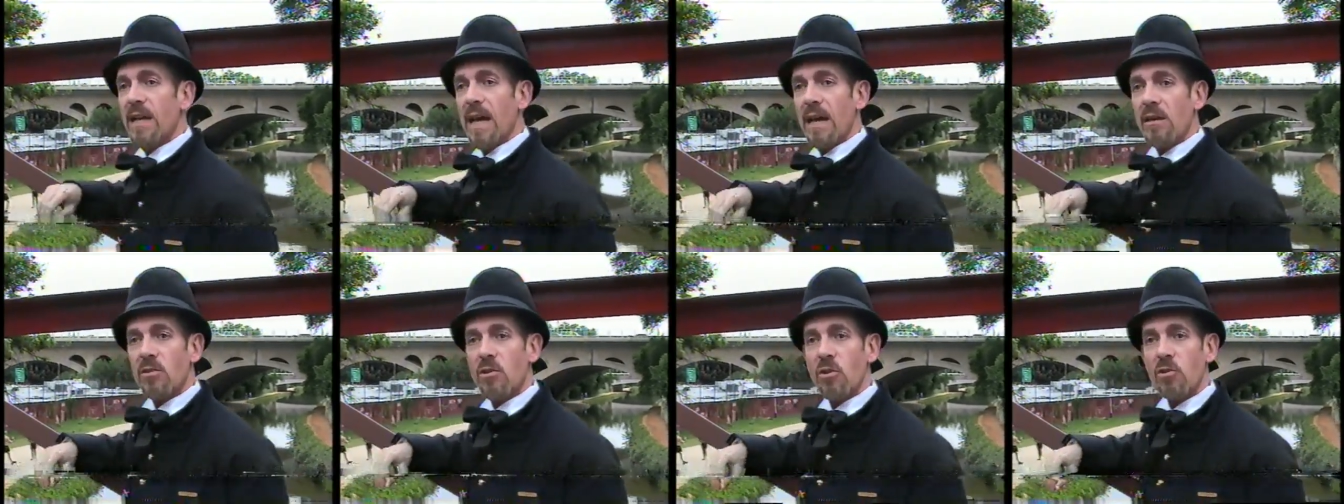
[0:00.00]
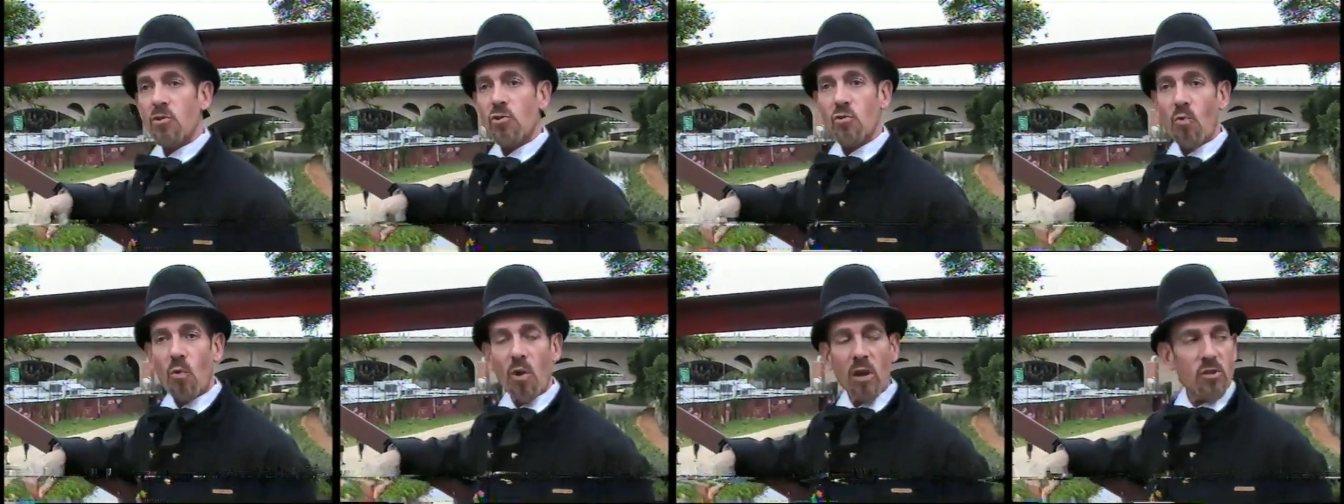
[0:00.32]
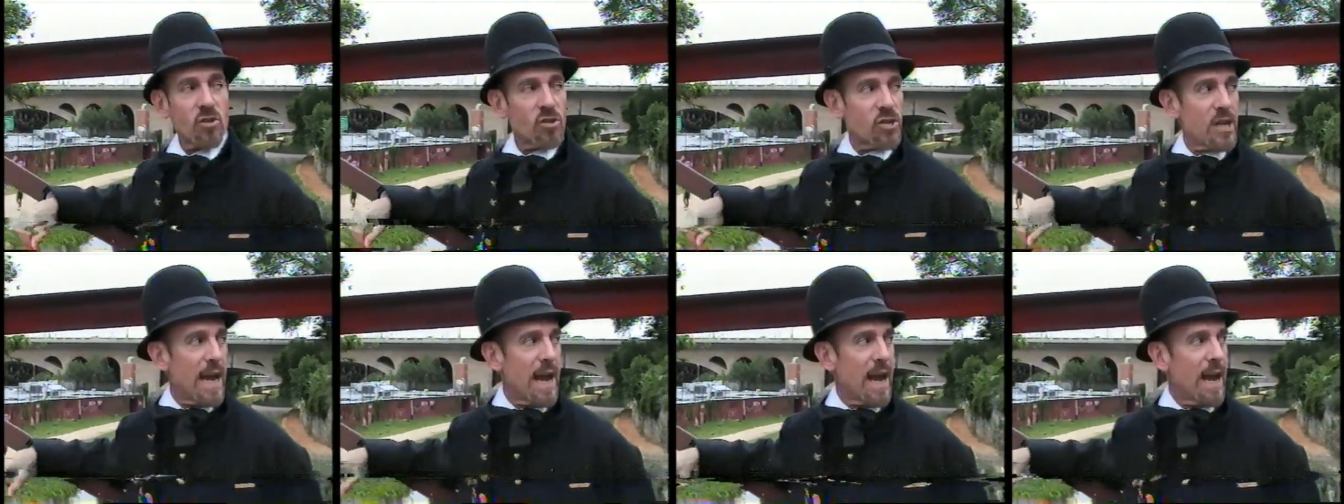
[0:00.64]
get to
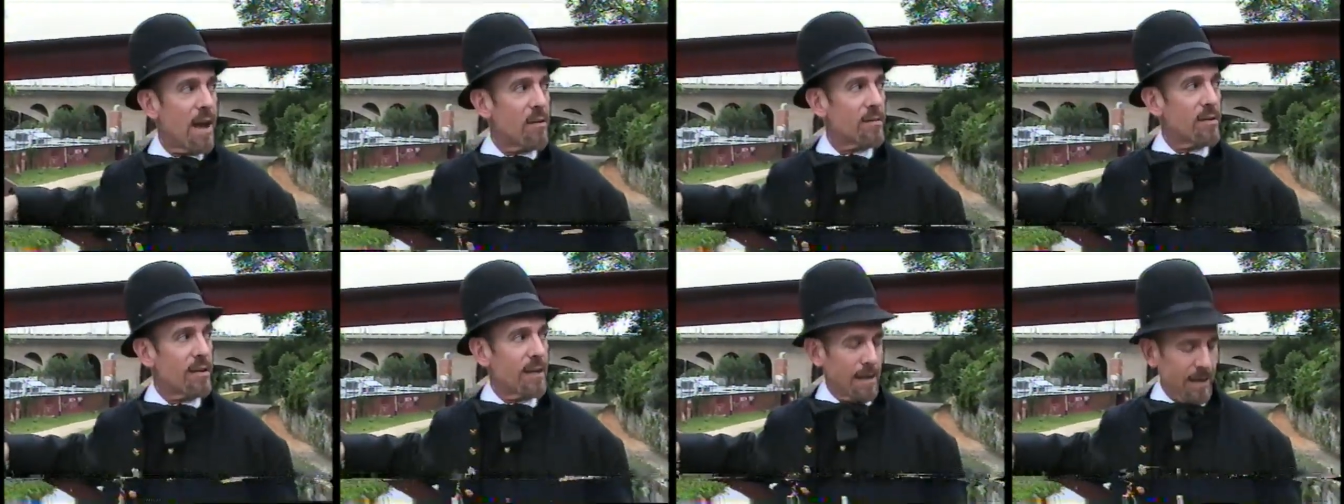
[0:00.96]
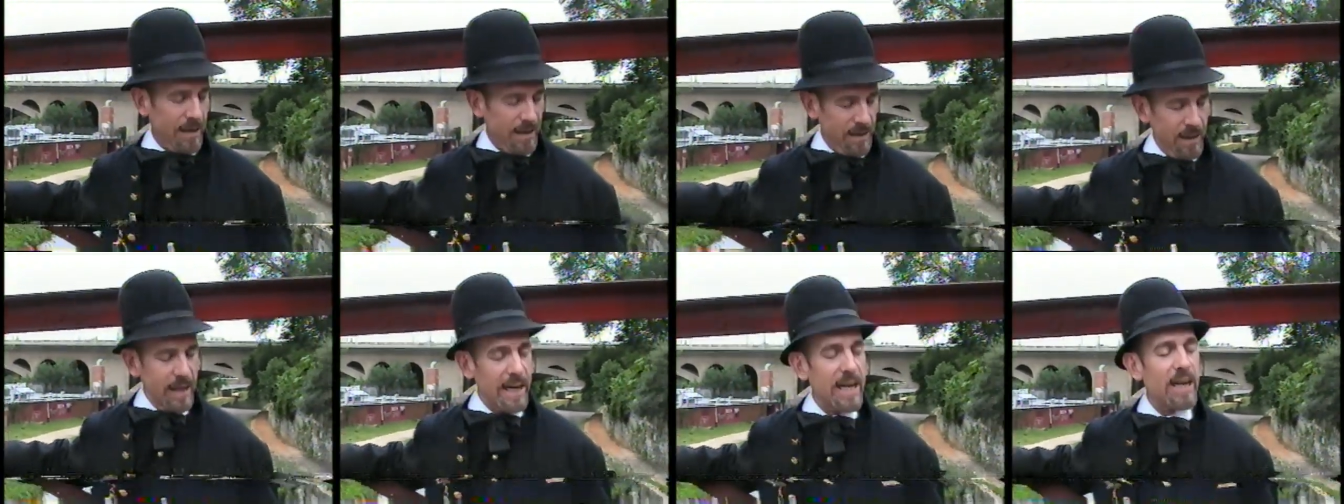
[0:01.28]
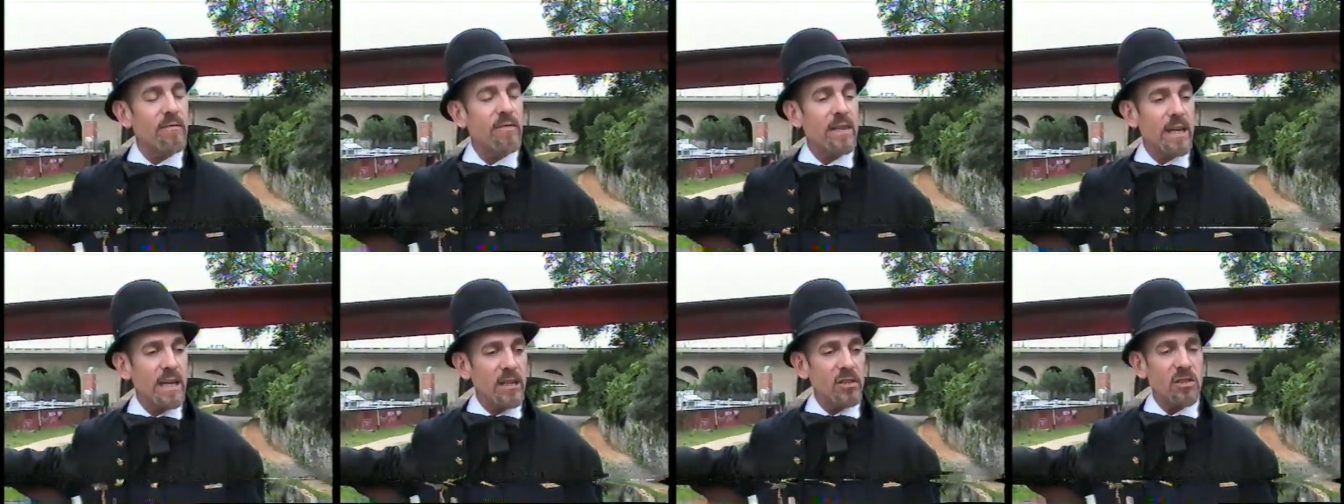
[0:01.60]
Georgetown and
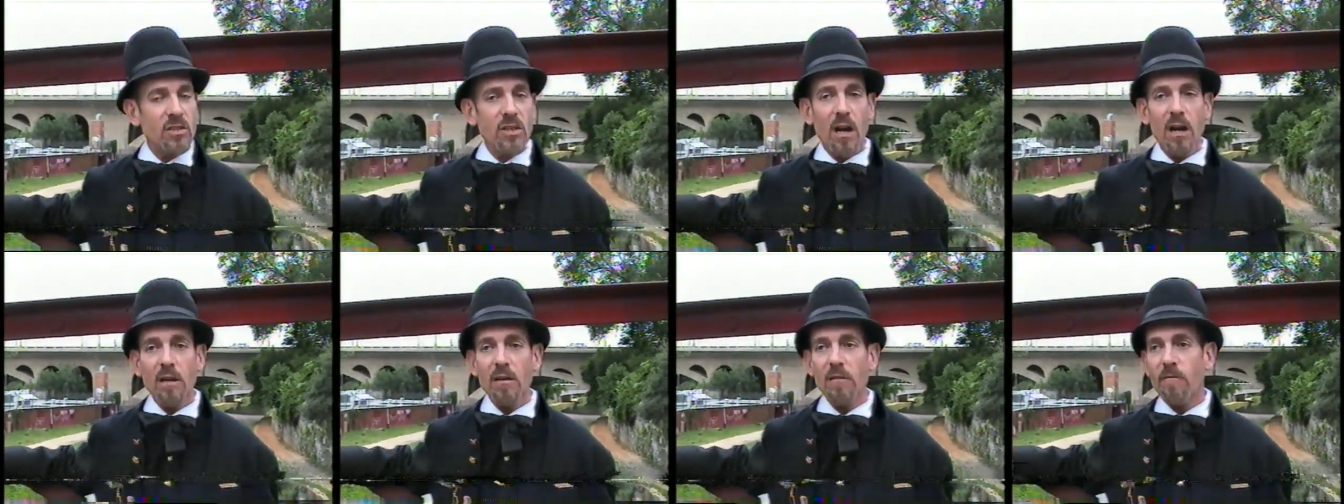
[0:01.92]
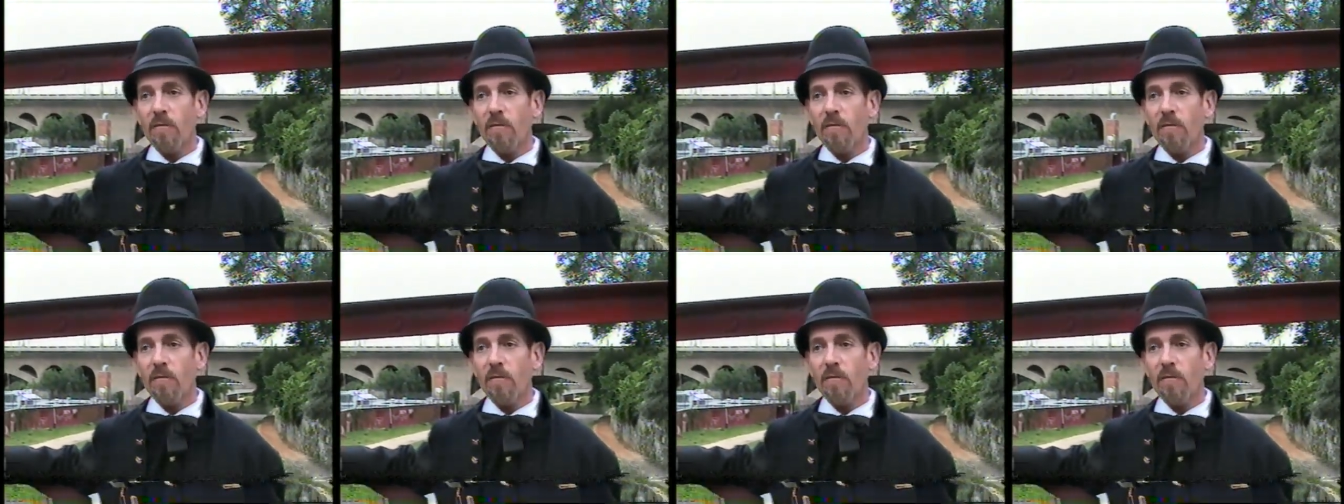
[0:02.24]
leave these young